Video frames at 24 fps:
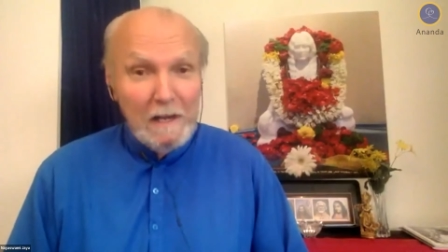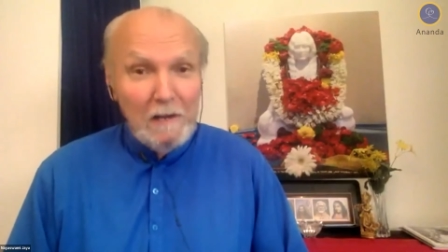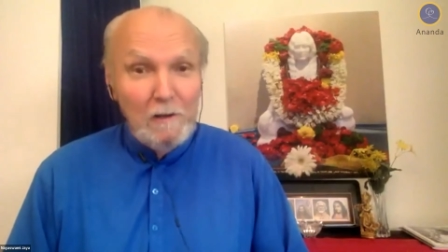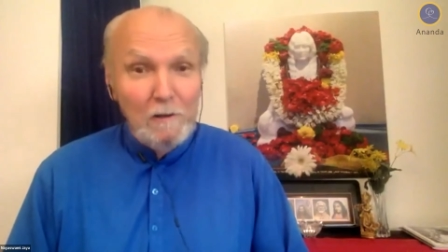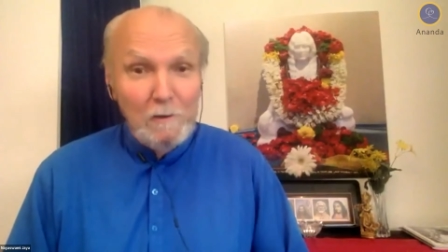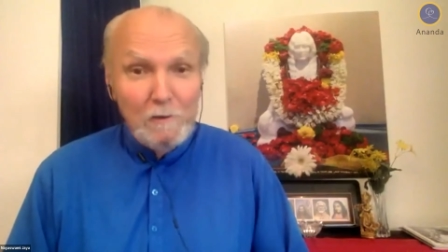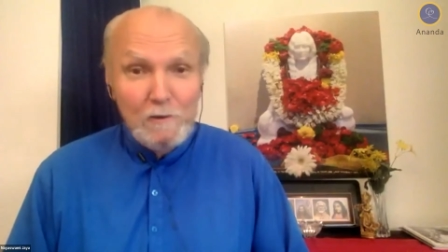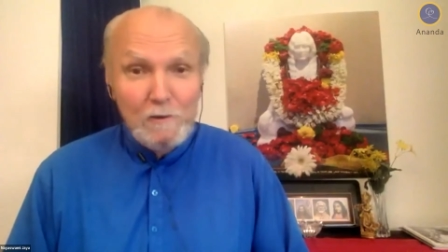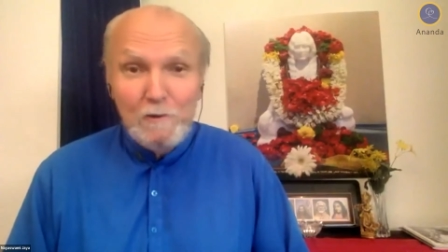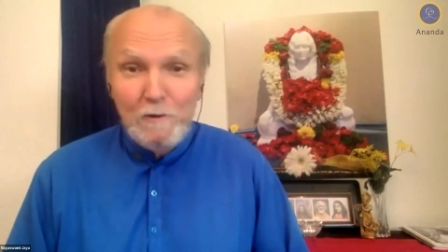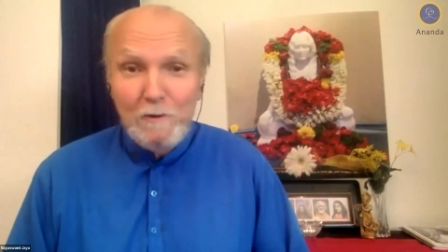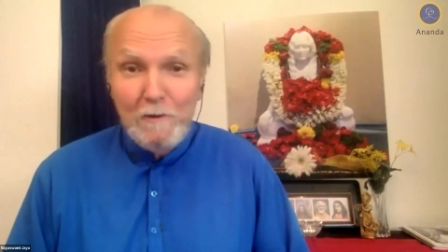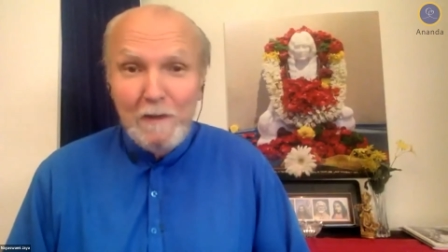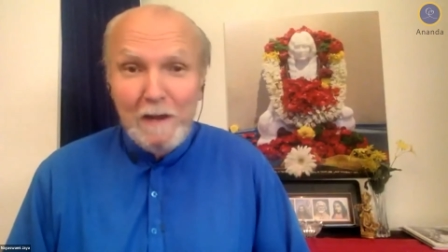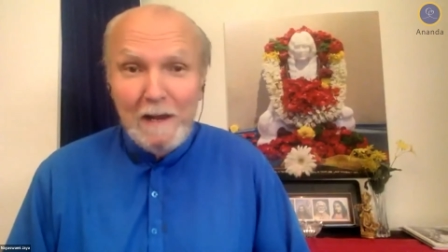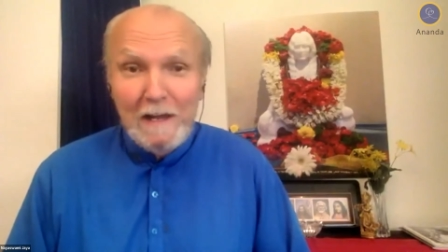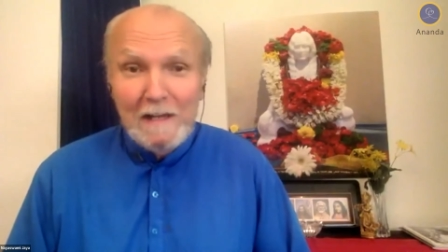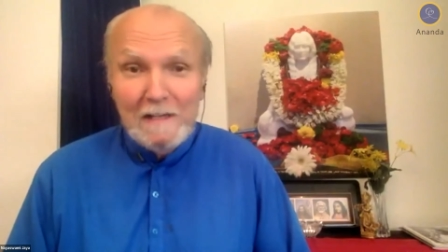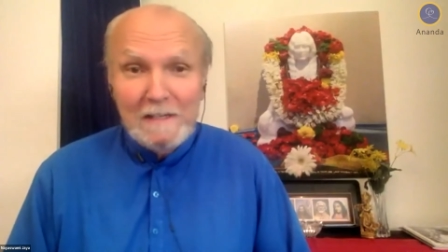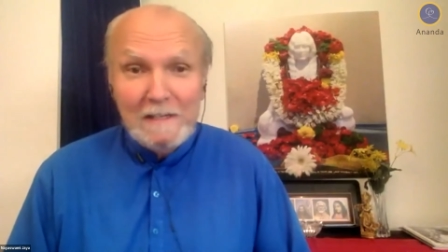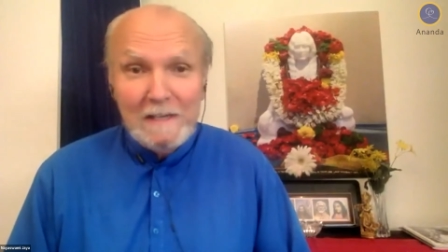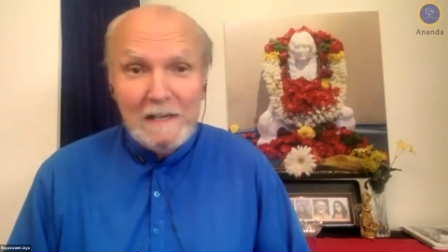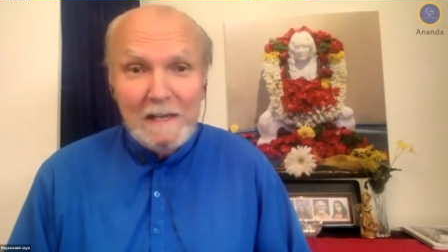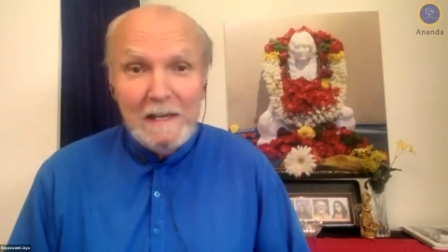culture that
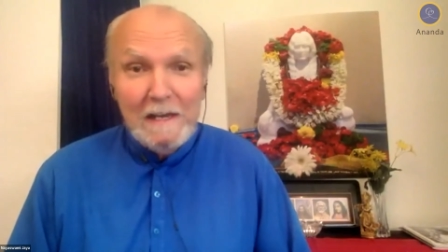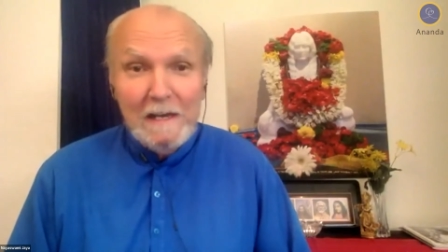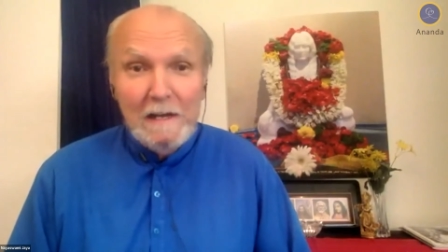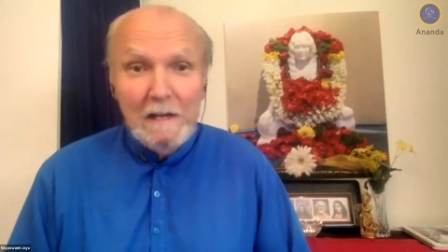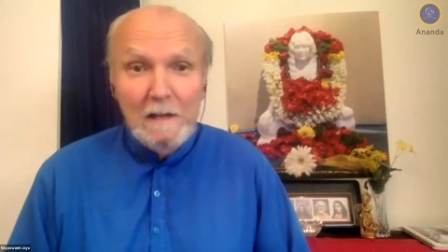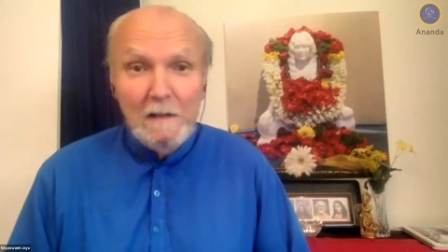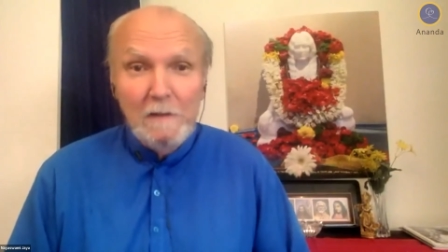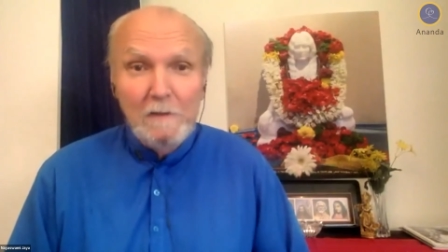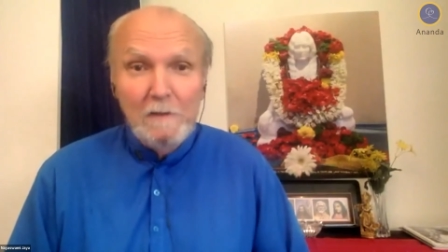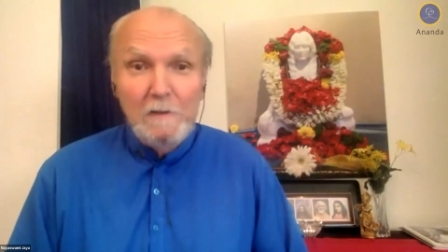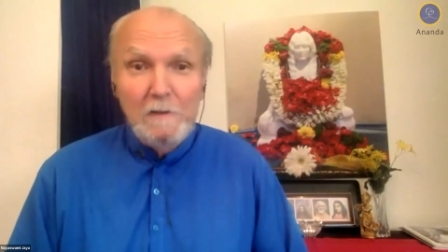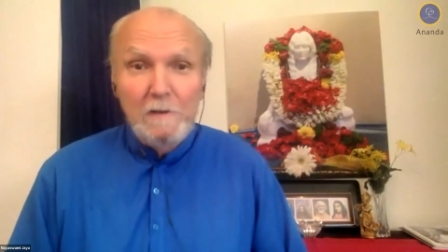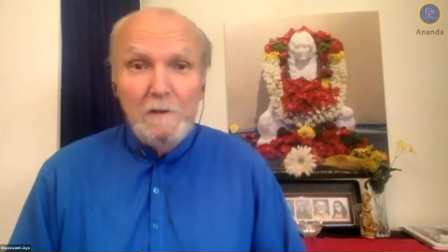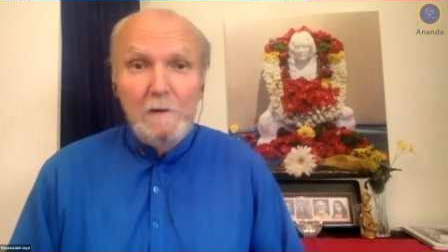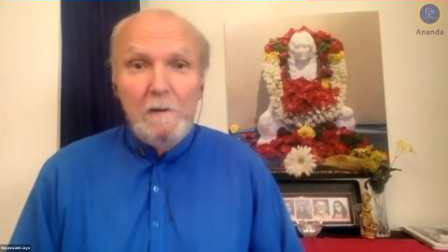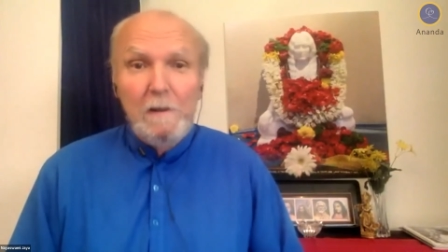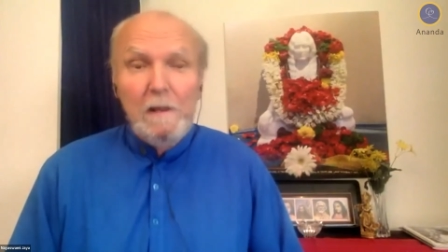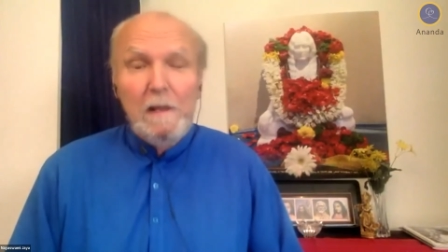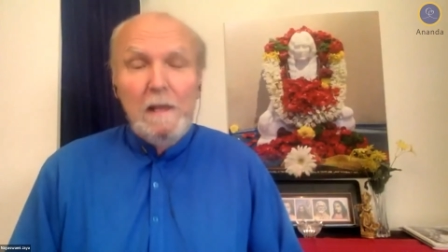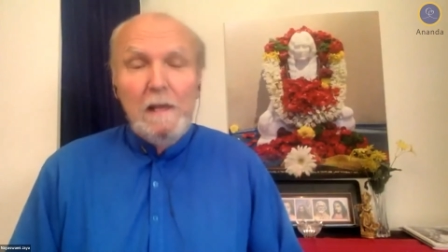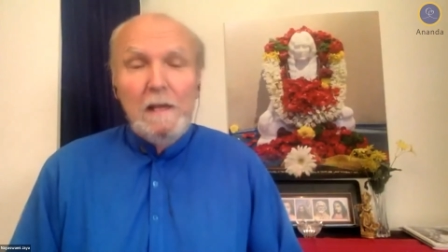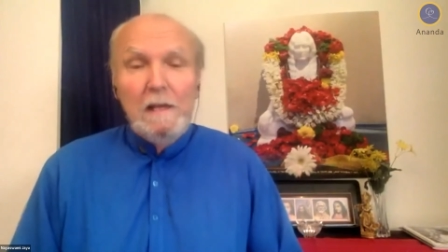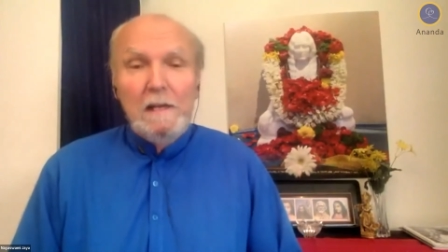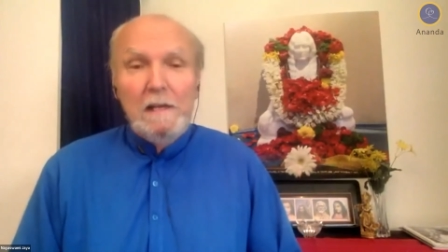has a calendar
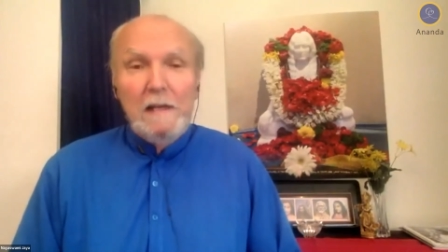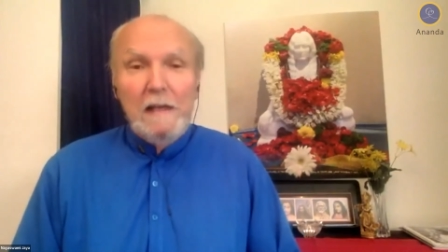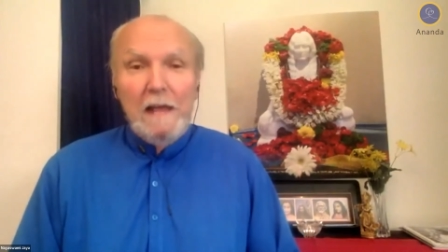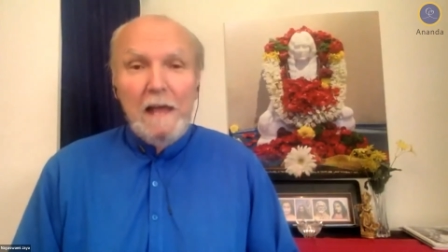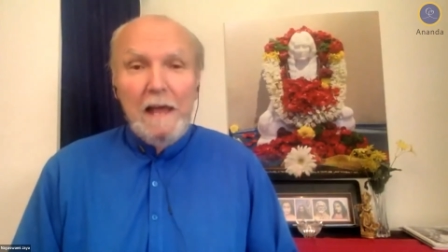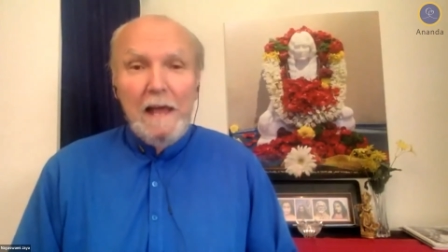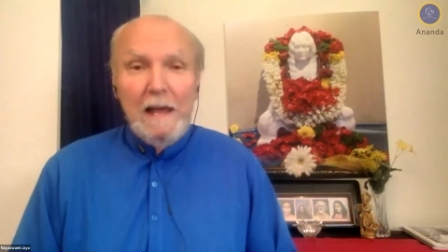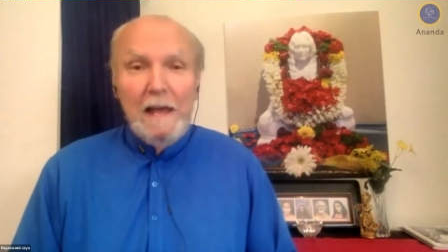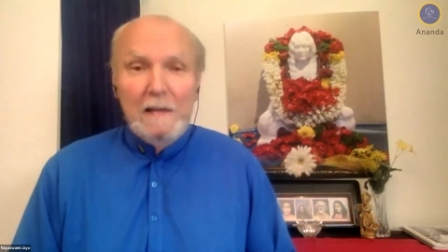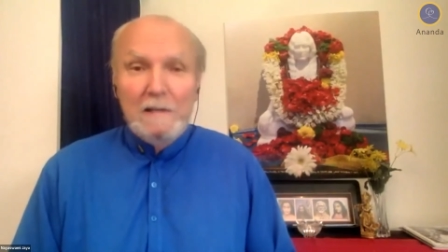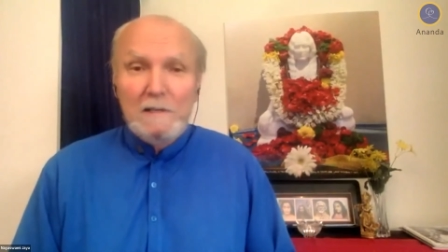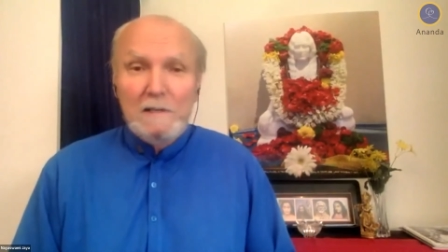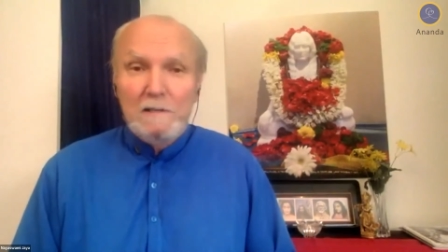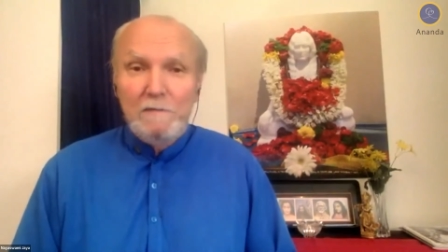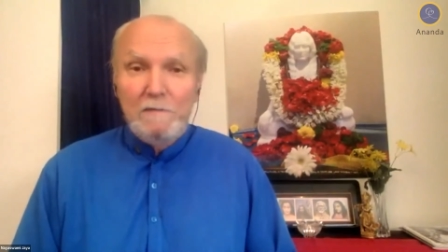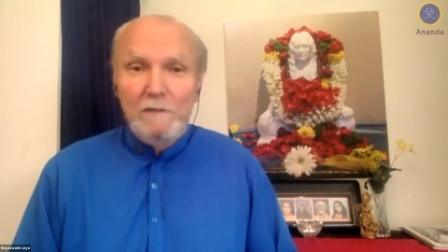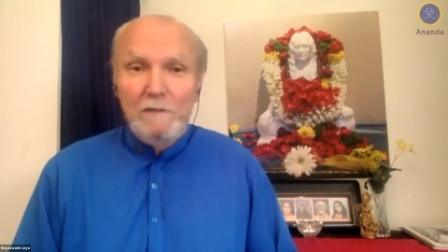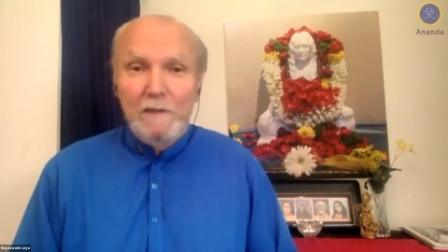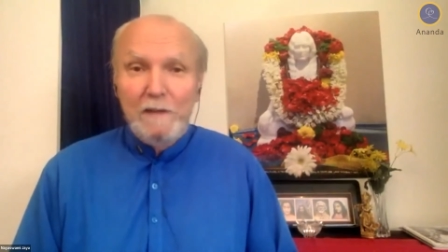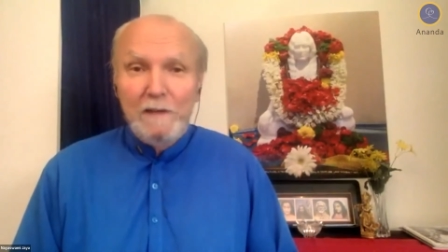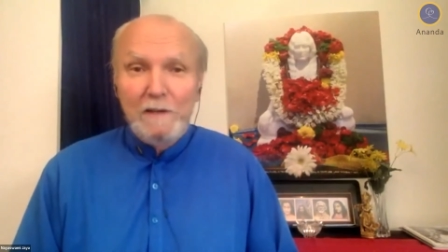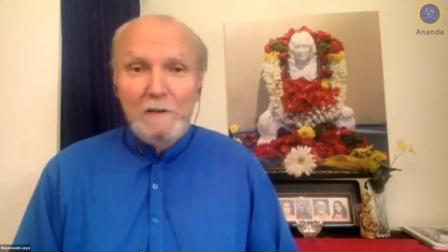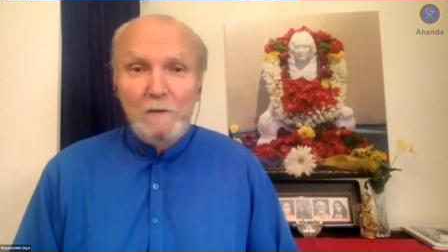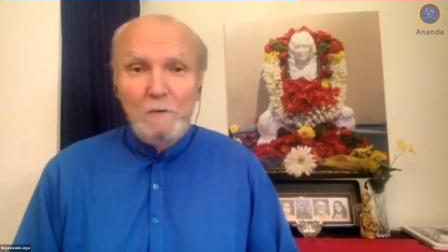has to
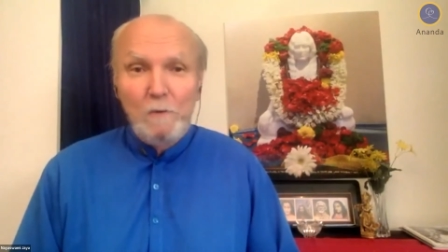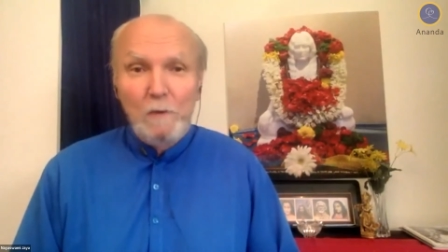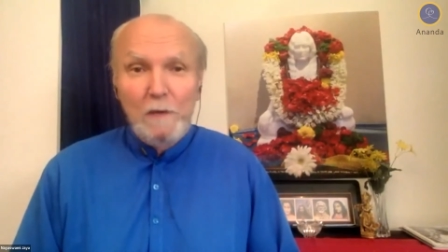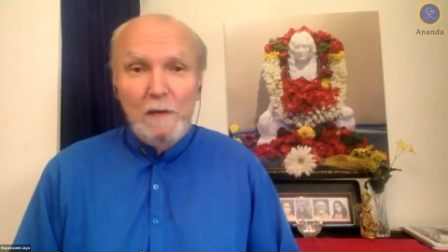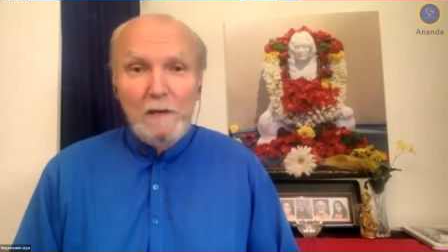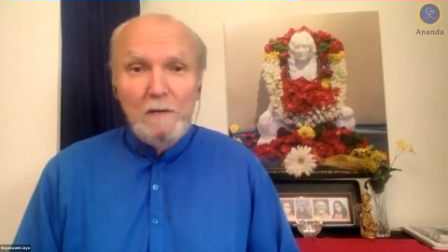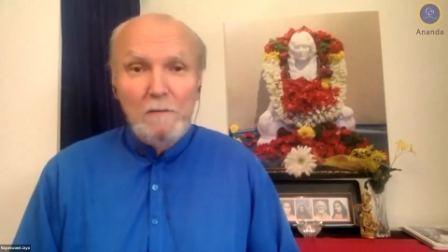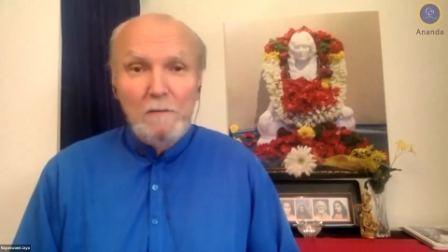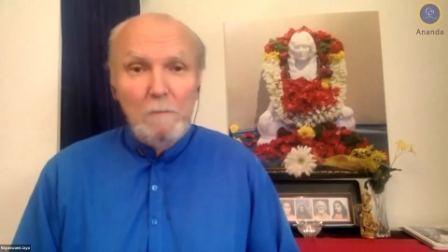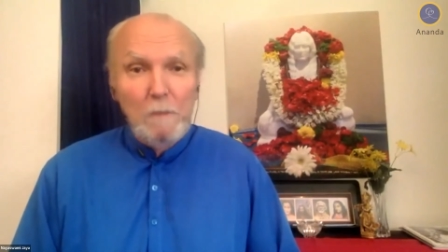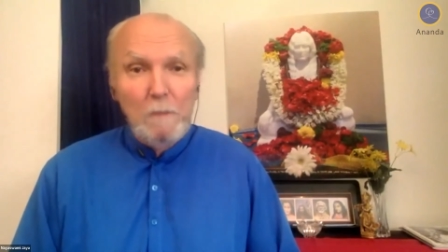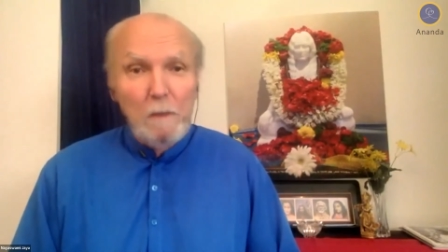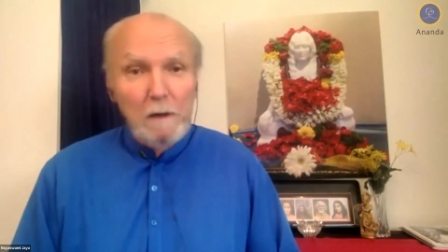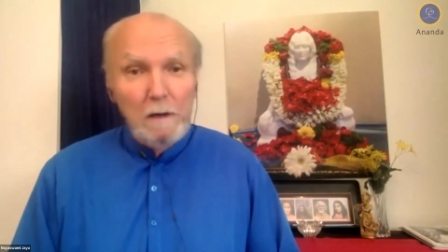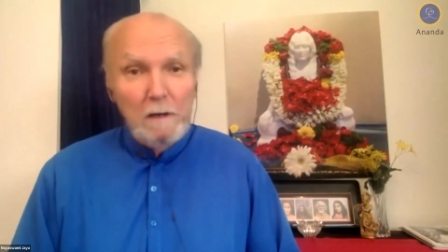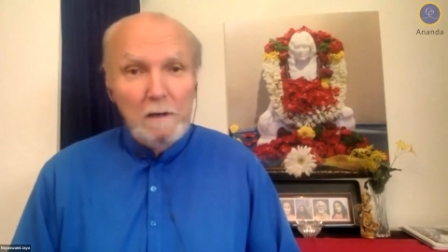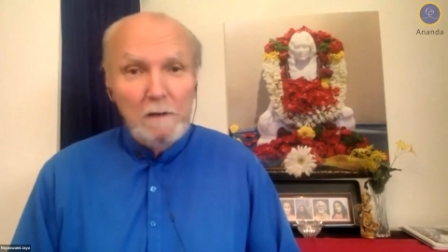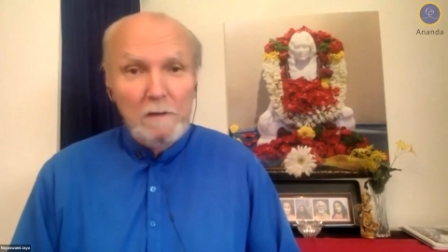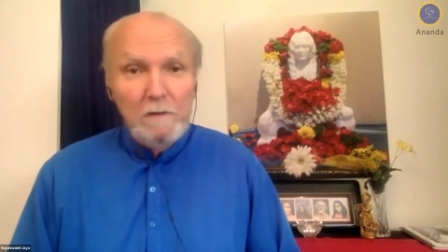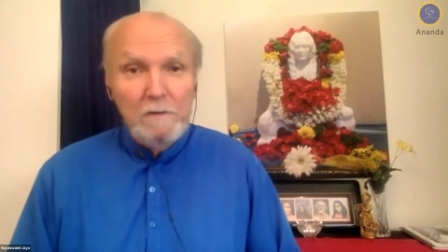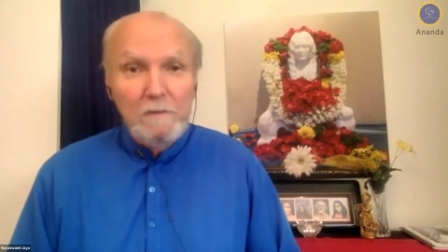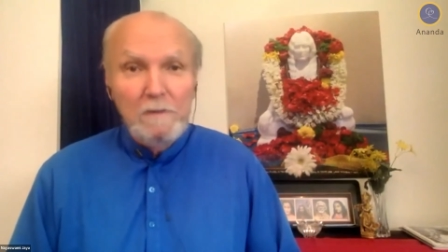find a way to mark